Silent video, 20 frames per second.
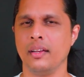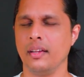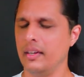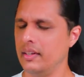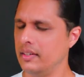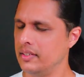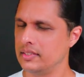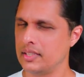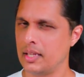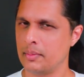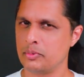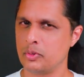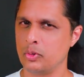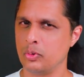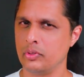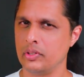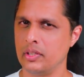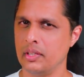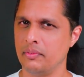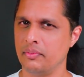It is
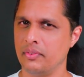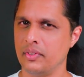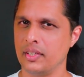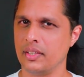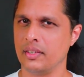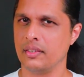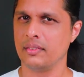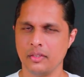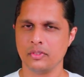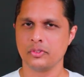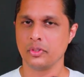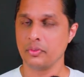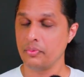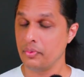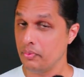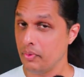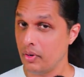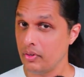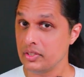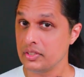absolutely free. So if
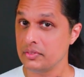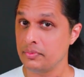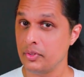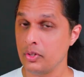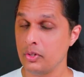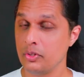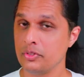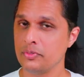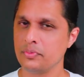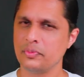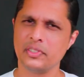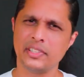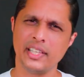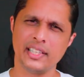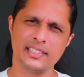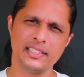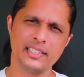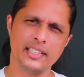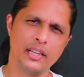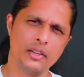you found this video useful,
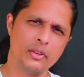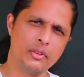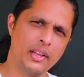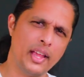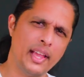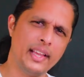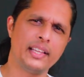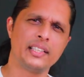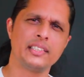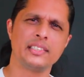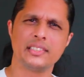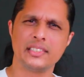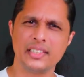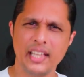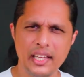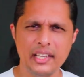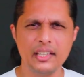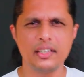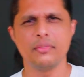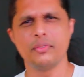then see that you like and
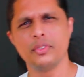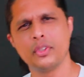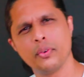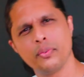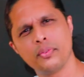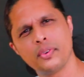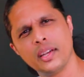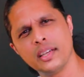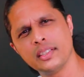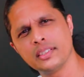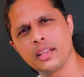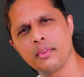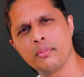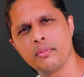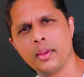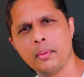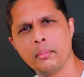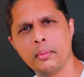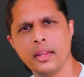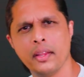share it with your friends and
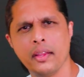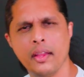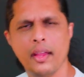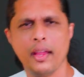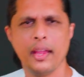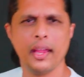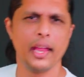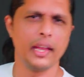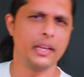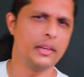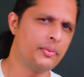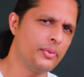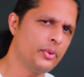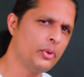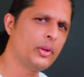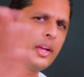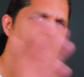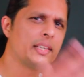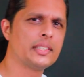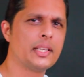family. And if
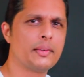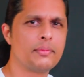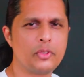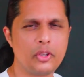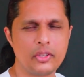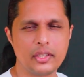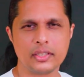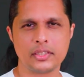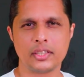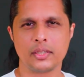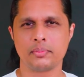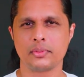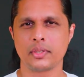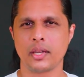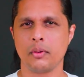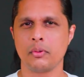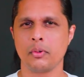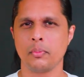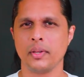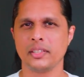you guys have not yet
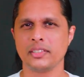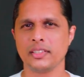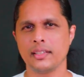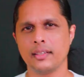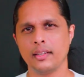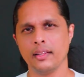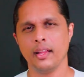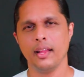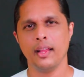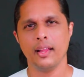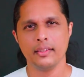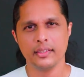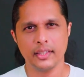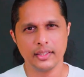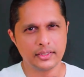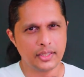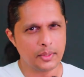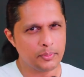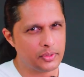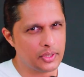subscribed to my channel,
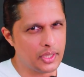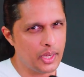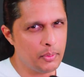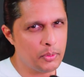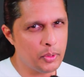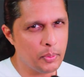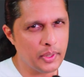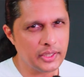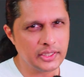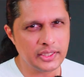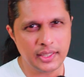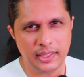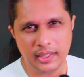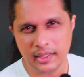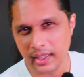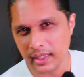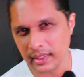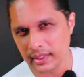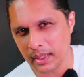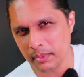then subscribe to my channel
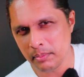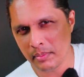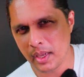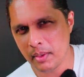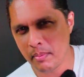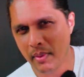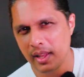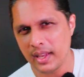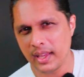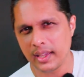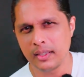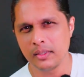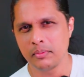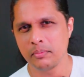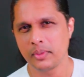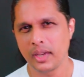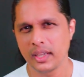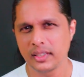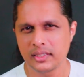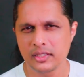and keep that bell icon
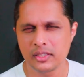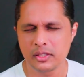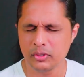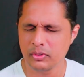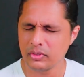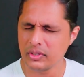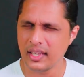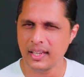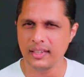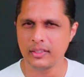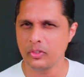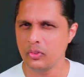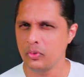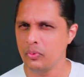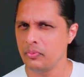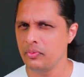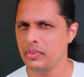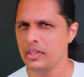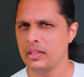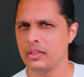pressed so that you
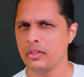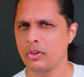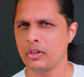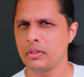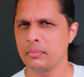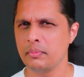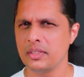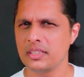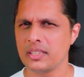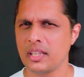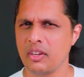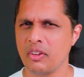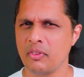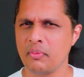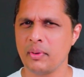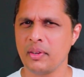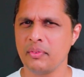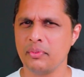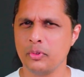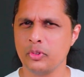will not miss any
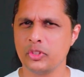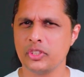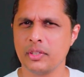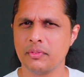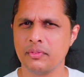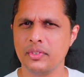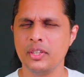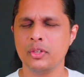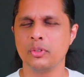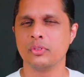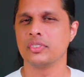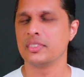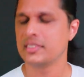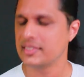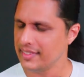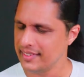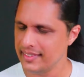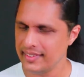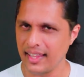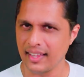of my future videos.
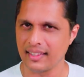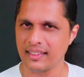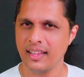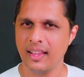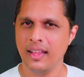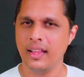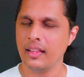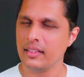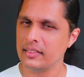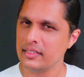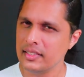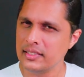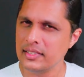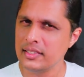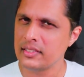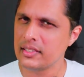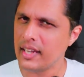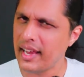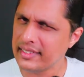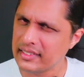Till then, this
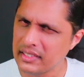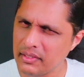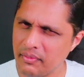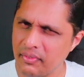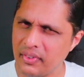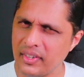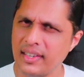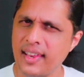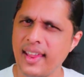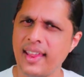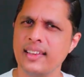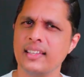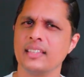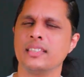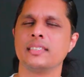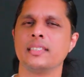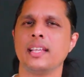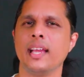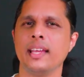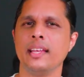is Ryson
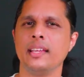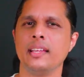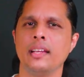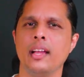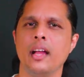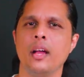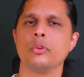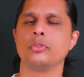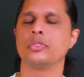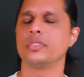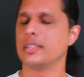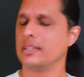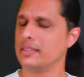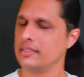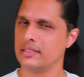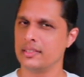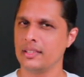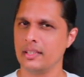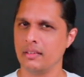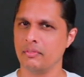Fernandes signing out
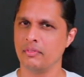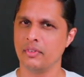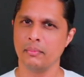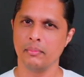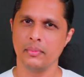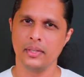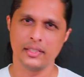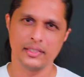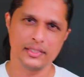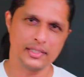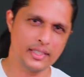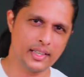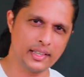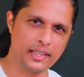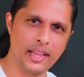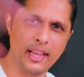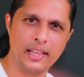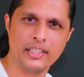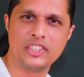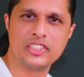until we meet again.